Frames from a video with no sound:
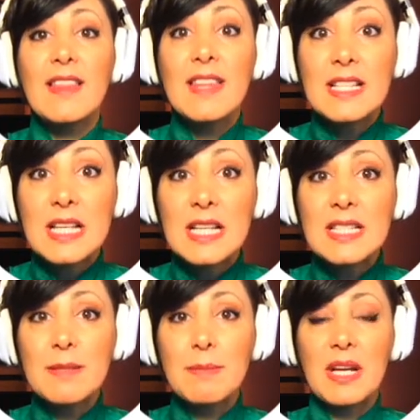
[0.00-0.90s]
This
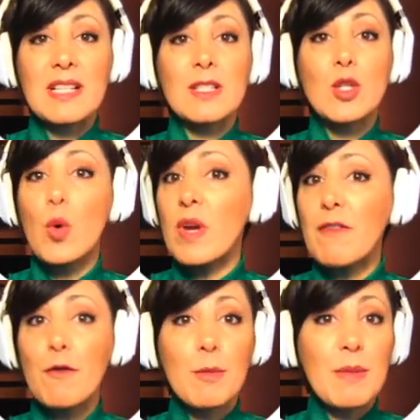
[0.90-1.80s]
is because no
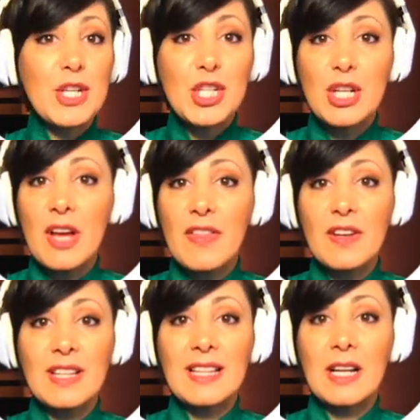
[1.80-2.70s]
information other
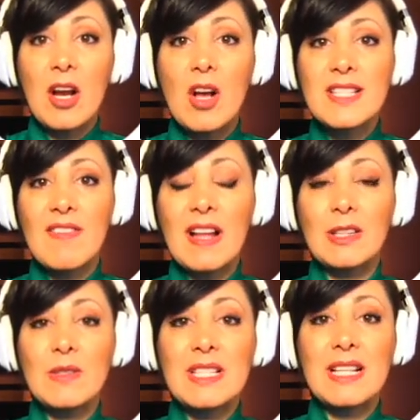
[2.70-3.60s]
than the cost
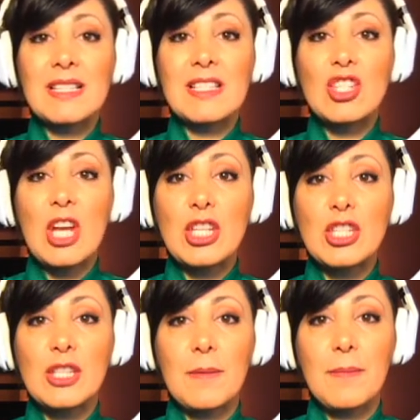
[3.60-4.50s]
value is
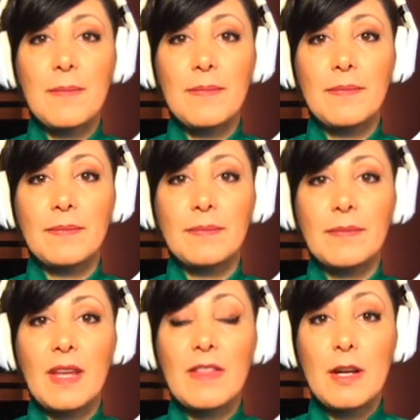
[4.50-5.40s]
exchanged.
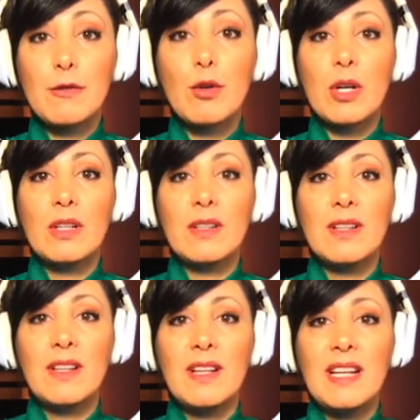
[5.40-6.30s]
Therefore,
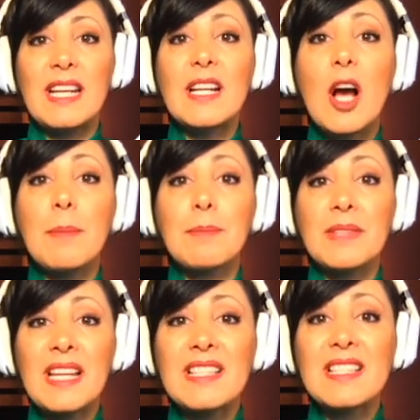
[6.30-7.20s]
it
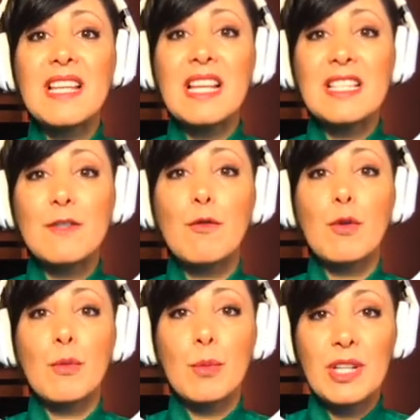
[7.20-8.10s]
updates its
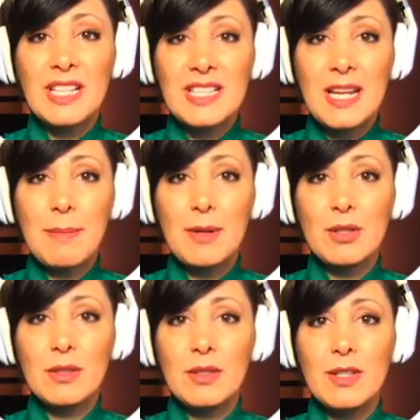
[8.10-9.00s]
forwarding
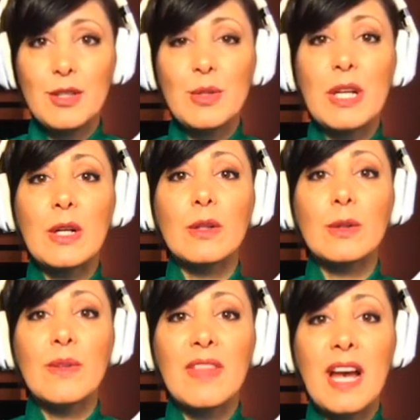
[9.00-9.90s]
table to
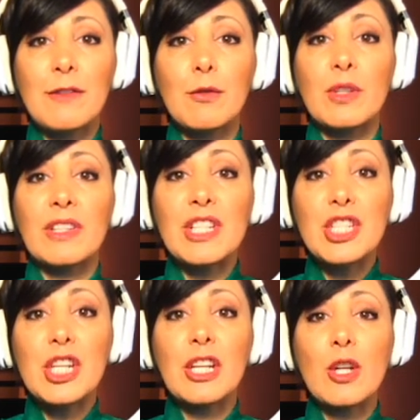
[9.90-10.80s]
include that for
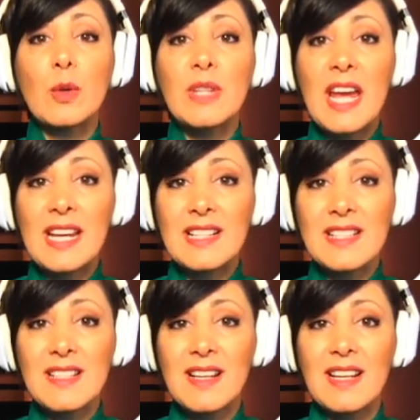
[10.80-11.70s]
reaching node
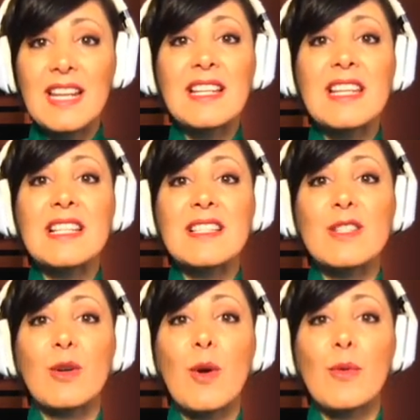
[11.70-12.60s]
X, it needs to
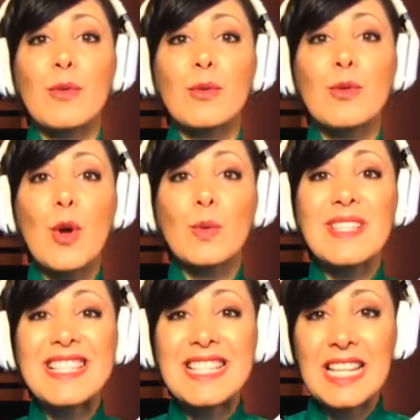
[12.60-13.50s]
go through node
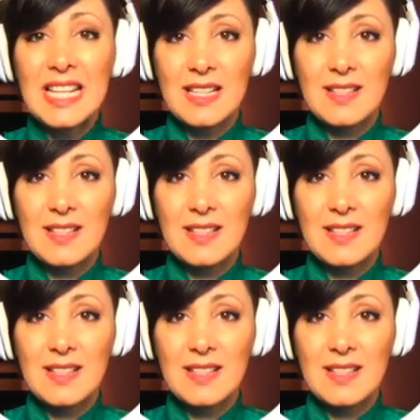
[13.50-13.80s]
Z.